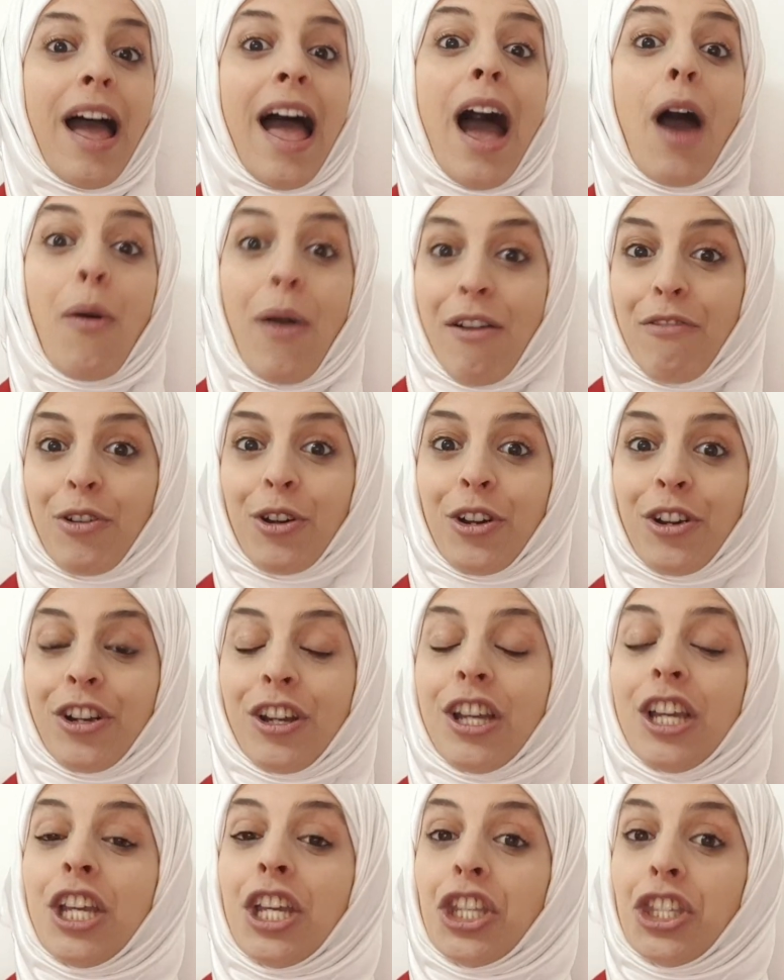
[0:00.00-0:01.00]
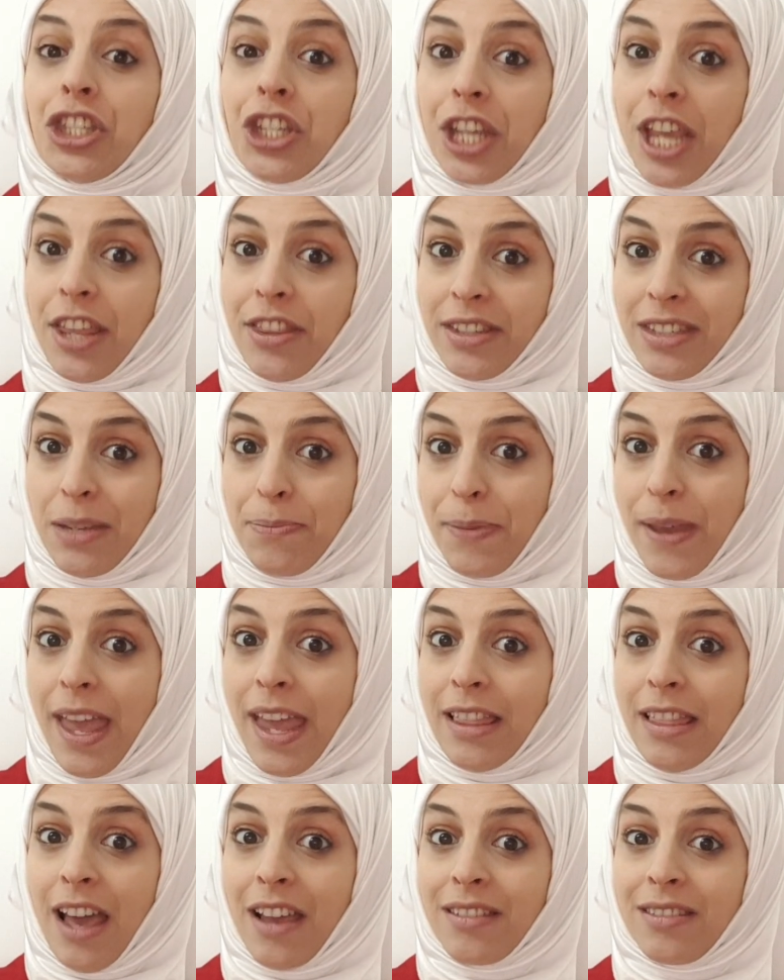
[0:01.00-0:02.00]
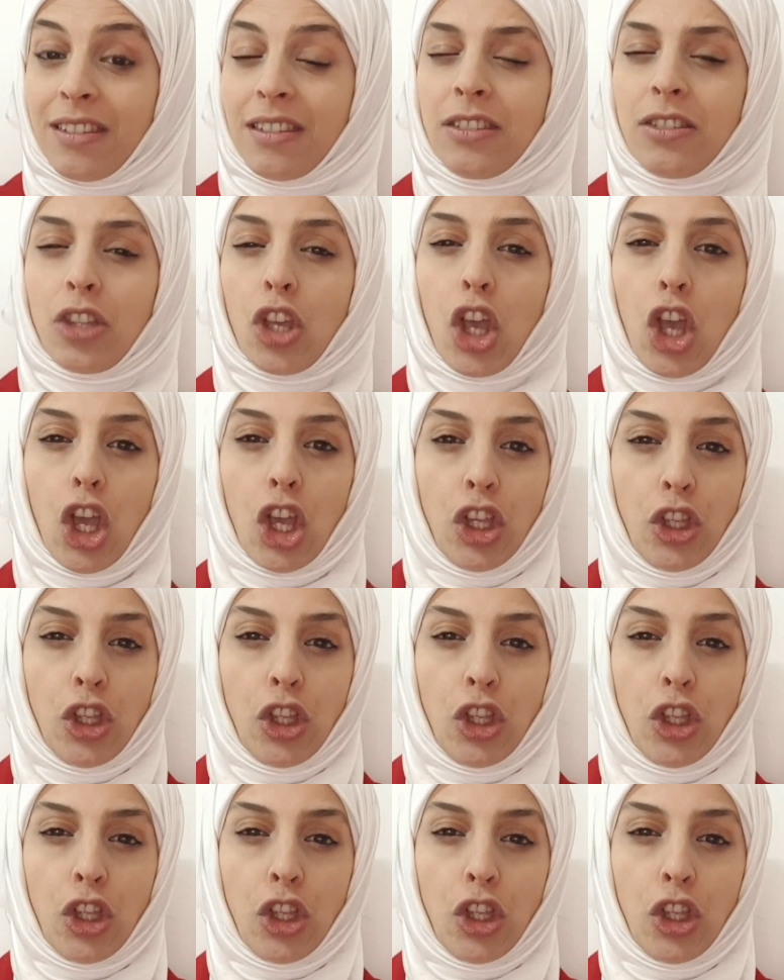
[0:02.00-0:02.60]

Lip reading: However, to get the CPA license,